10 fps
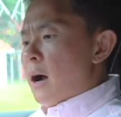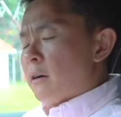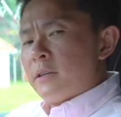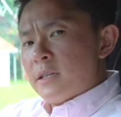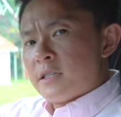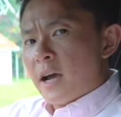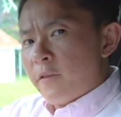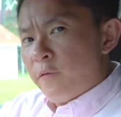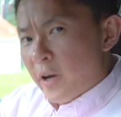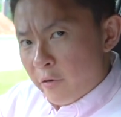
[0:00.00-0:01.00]

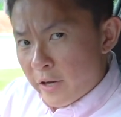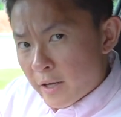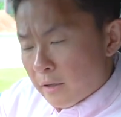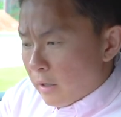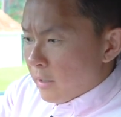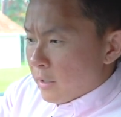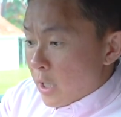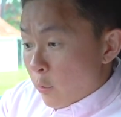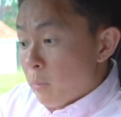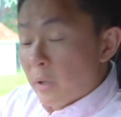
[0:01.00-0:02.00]
R-Design variant,
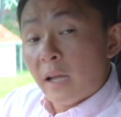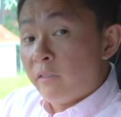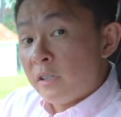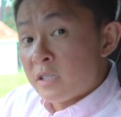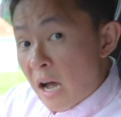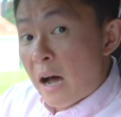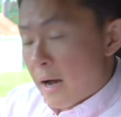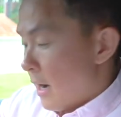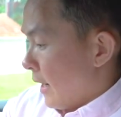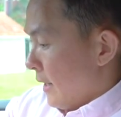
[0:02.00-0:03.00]
equipment levels are
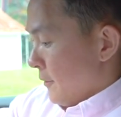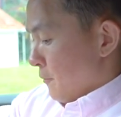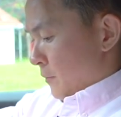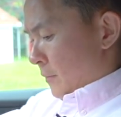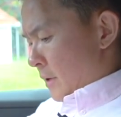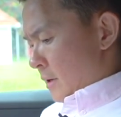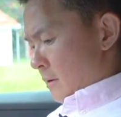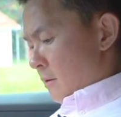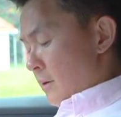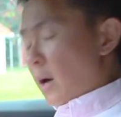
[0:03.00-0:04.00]
high.
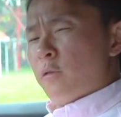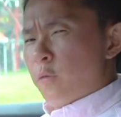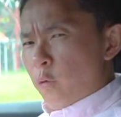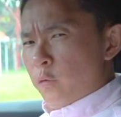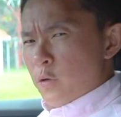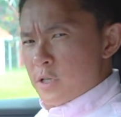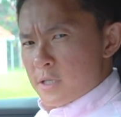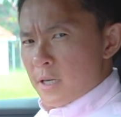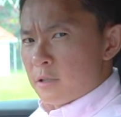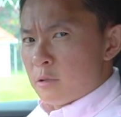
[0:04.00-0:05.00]
Now, Volvo is
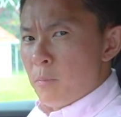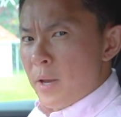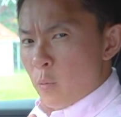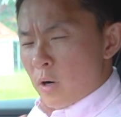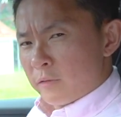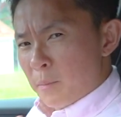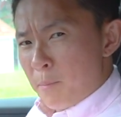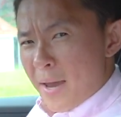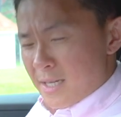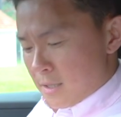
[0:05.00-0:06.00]
said to make one of the
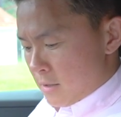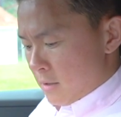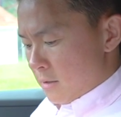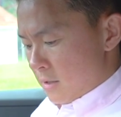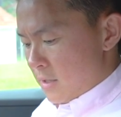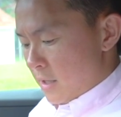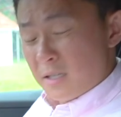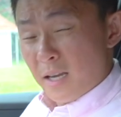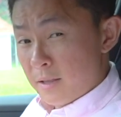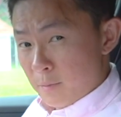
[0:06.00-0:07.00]
best seats
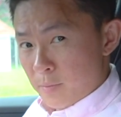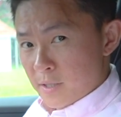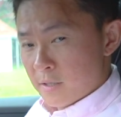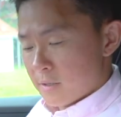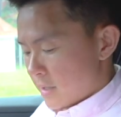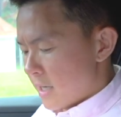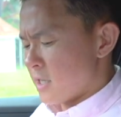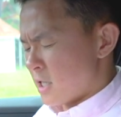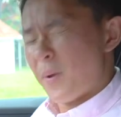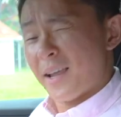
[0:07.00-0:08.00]
in the business, and I
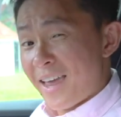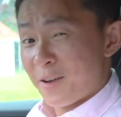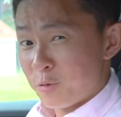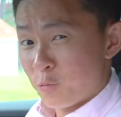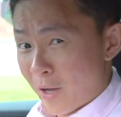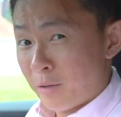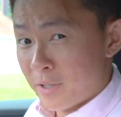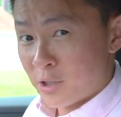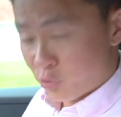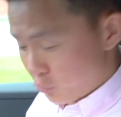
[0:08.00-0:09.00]
suspect that could well
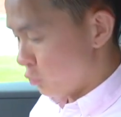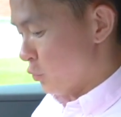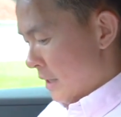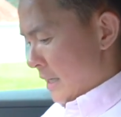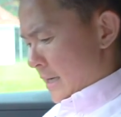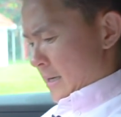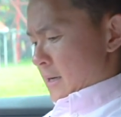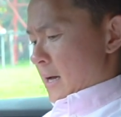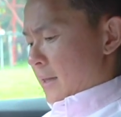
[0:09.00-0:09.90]
be true. I